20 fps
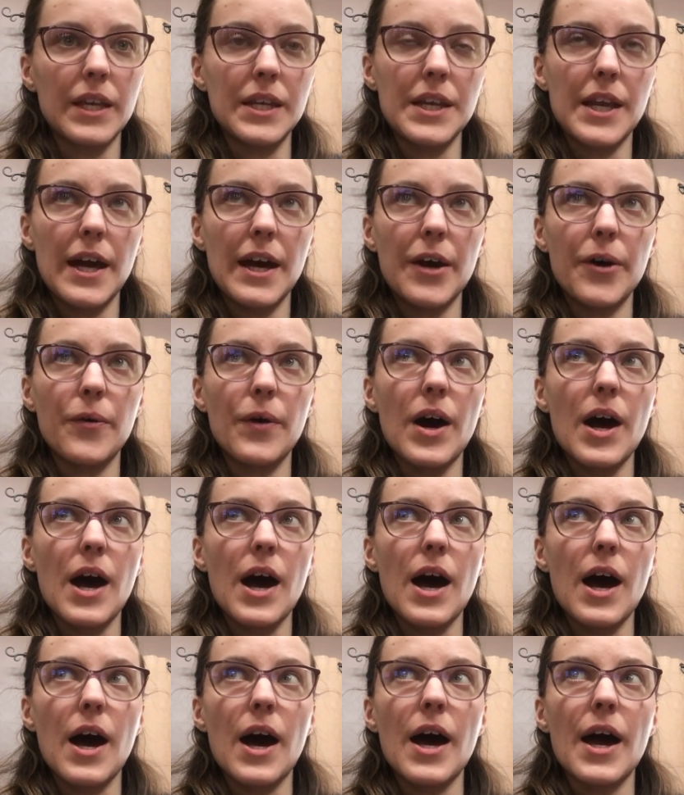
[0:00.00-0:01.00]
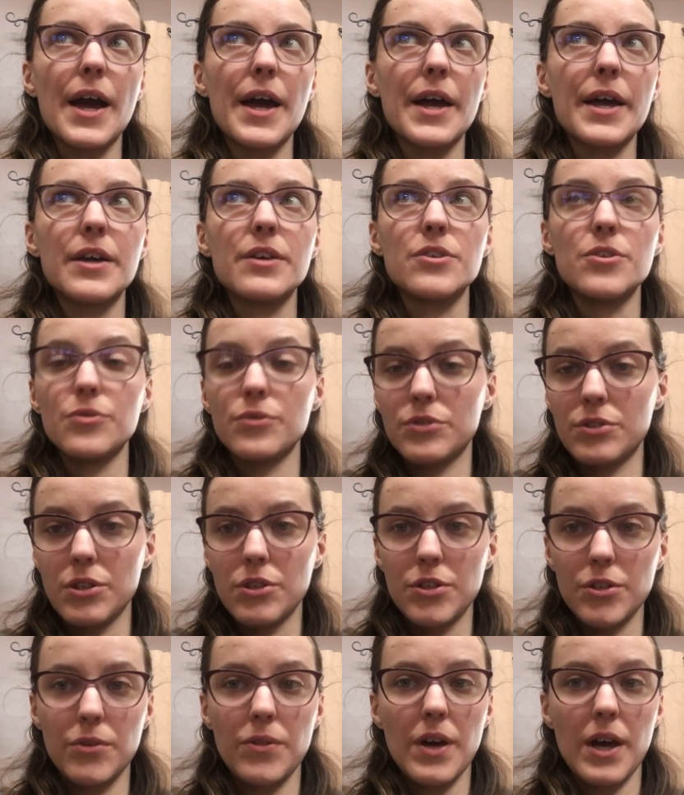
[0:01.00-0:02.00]
Now, I used
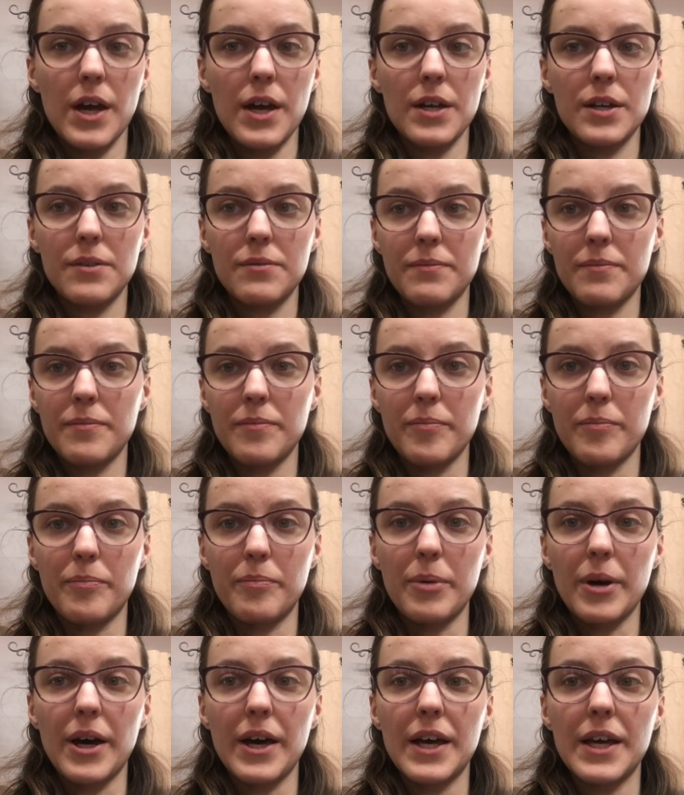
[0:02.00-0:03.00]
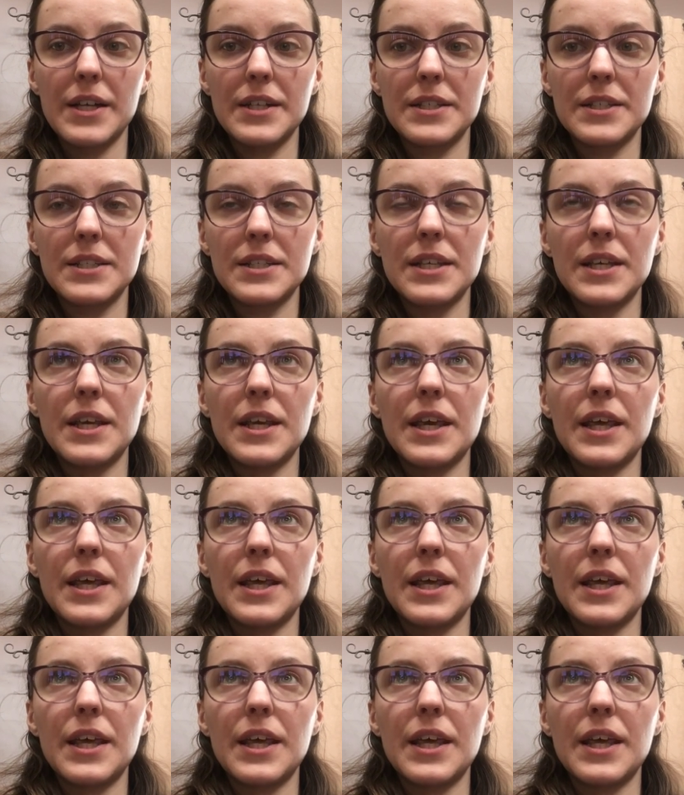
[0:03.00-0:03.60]
to do that, but